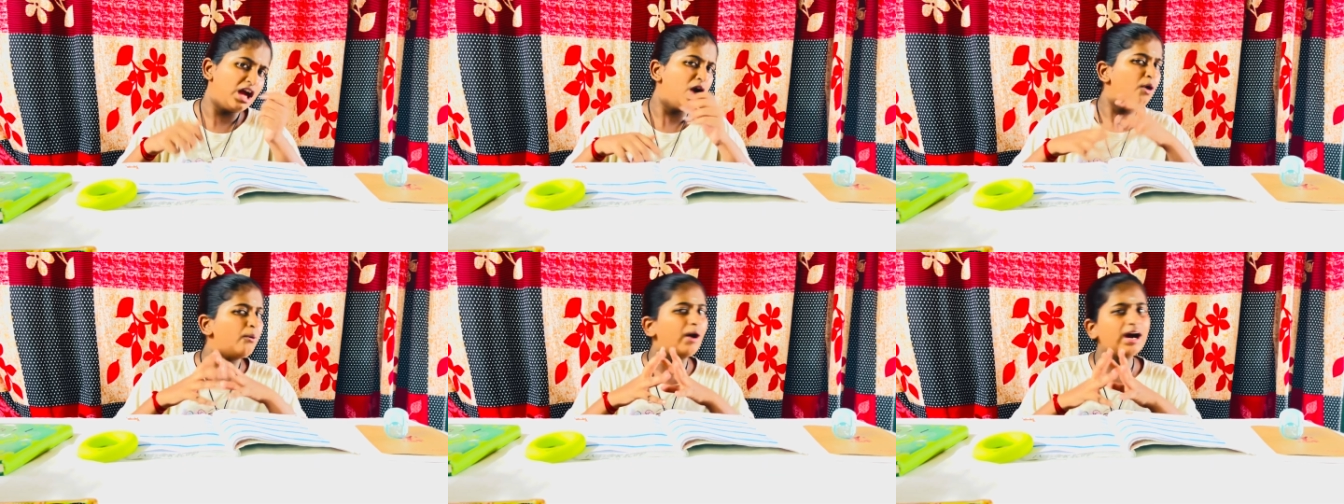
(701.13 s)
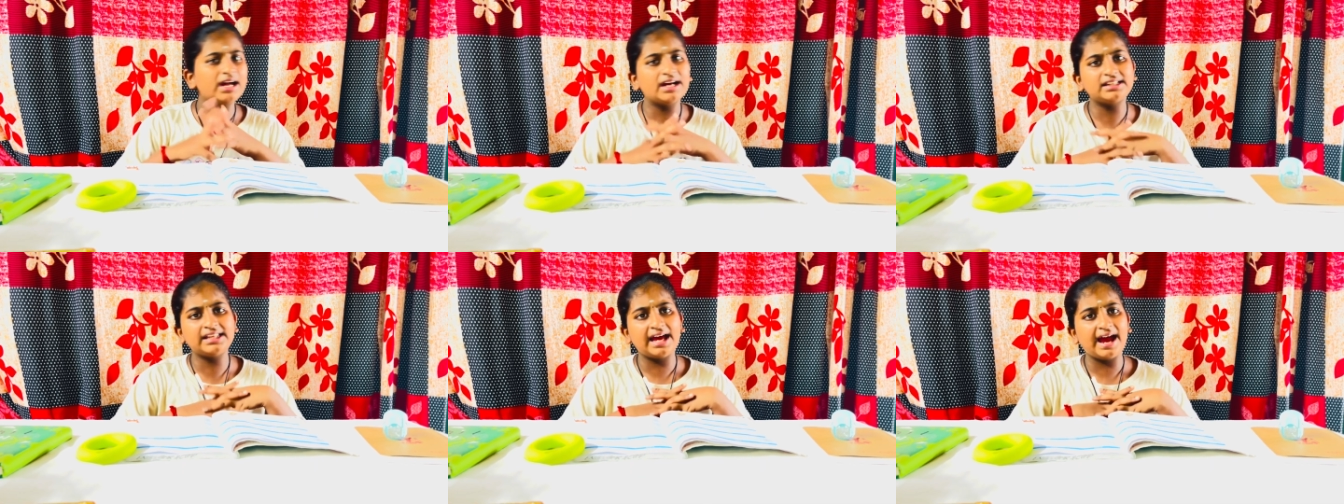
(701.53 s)
Why
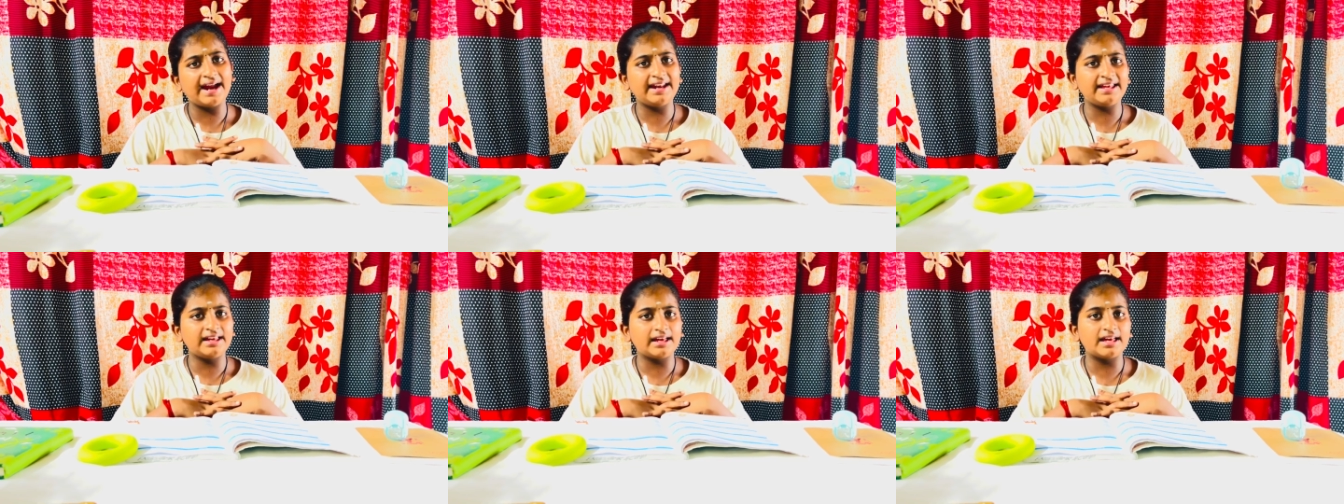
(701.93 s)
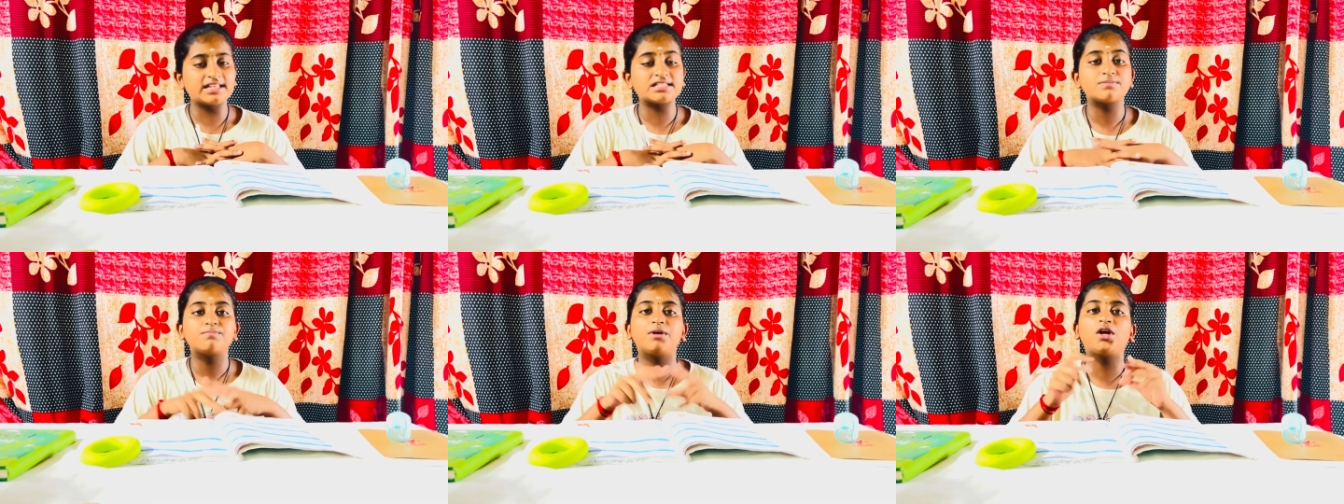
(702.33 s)
are they adding
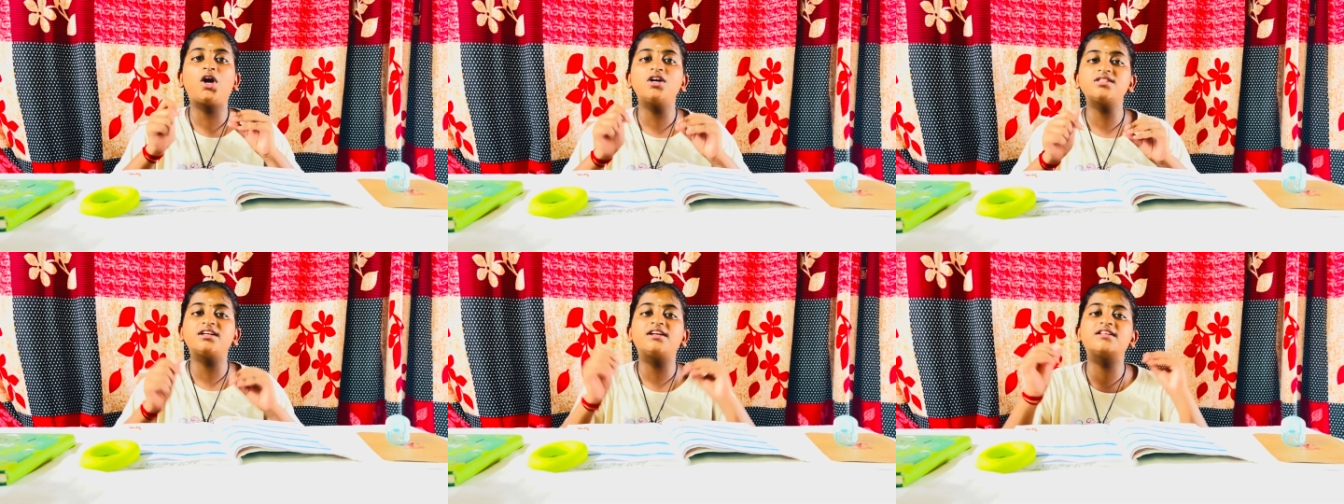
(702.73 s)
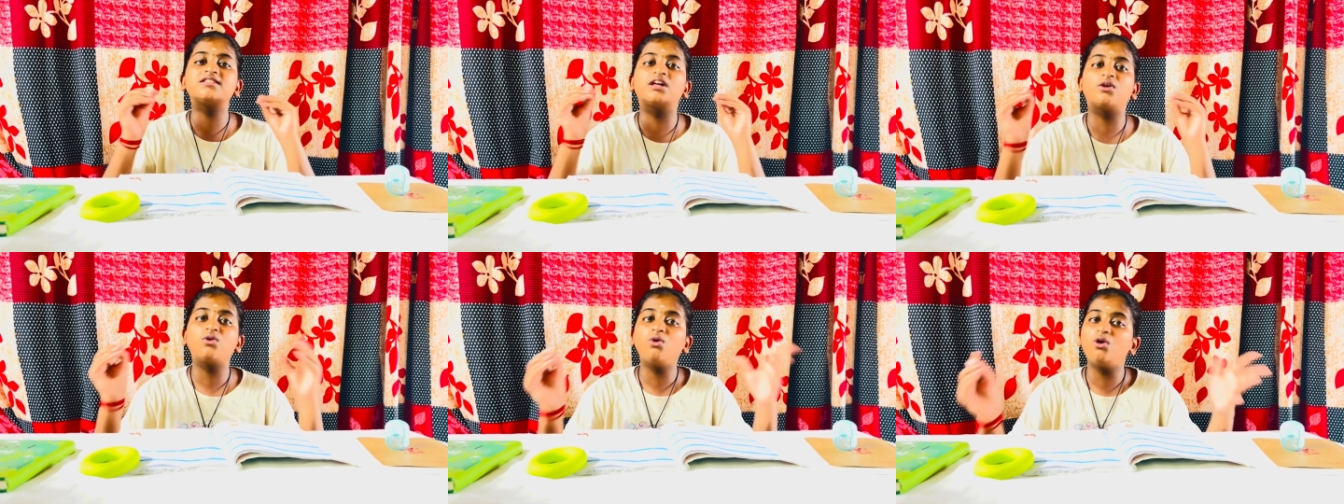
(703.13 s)
S? Because it is
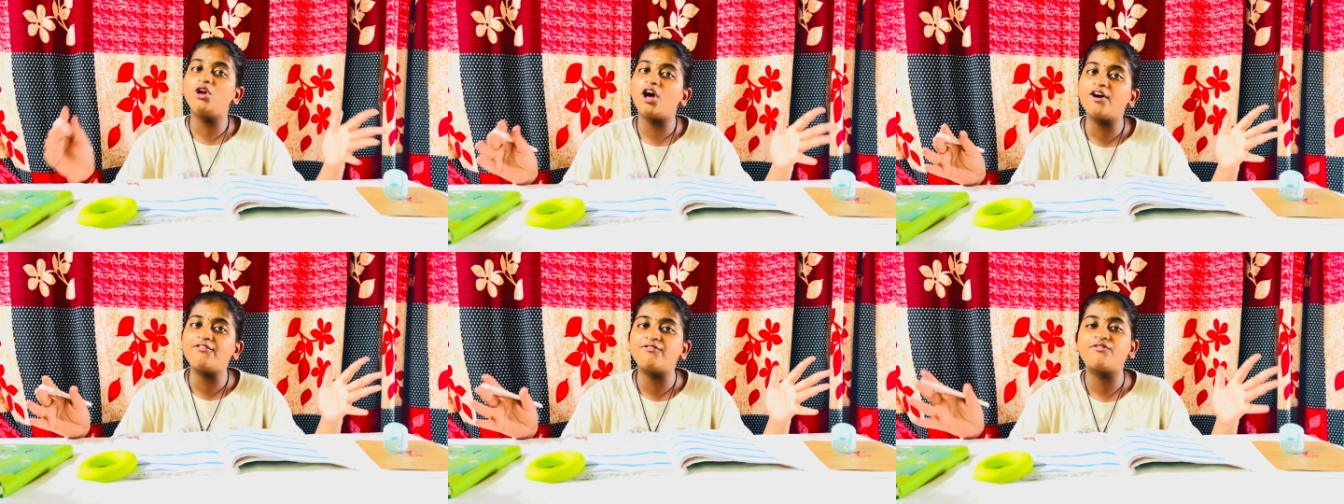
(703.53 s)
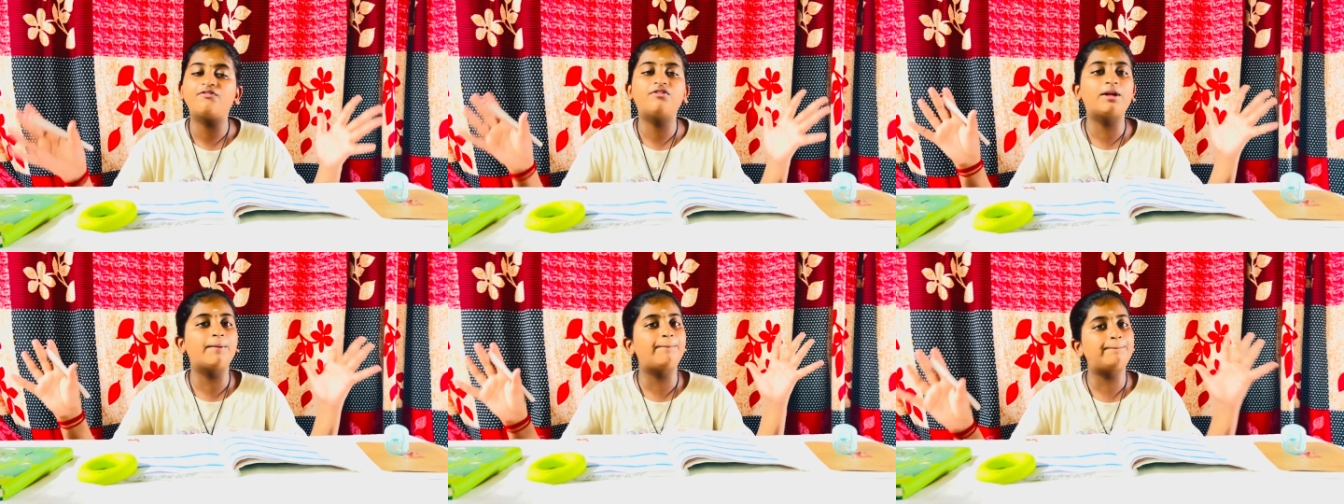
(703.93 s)
a rule of
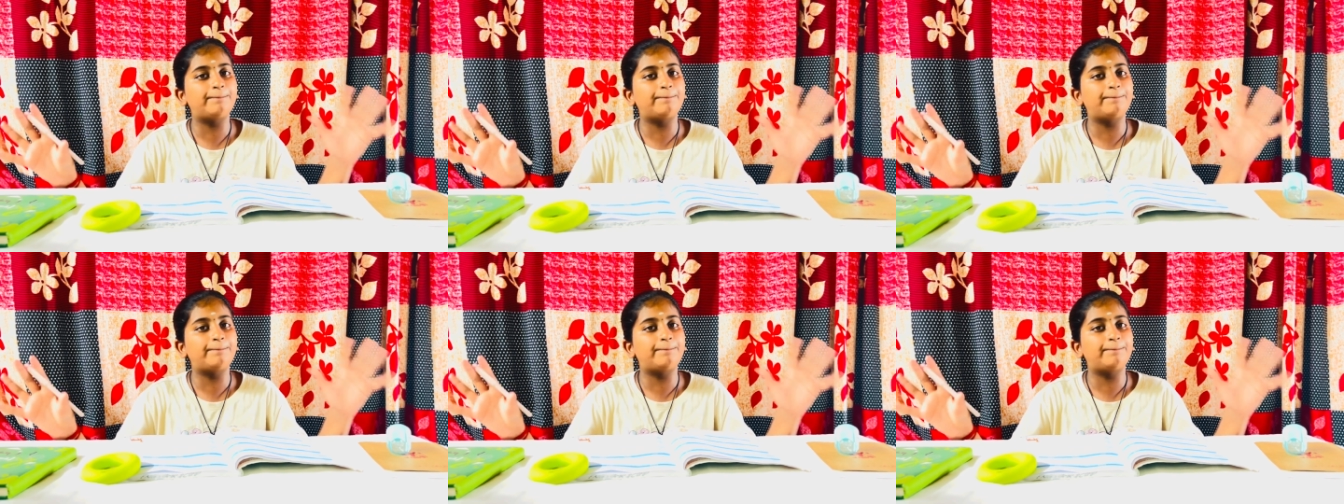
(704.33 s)
the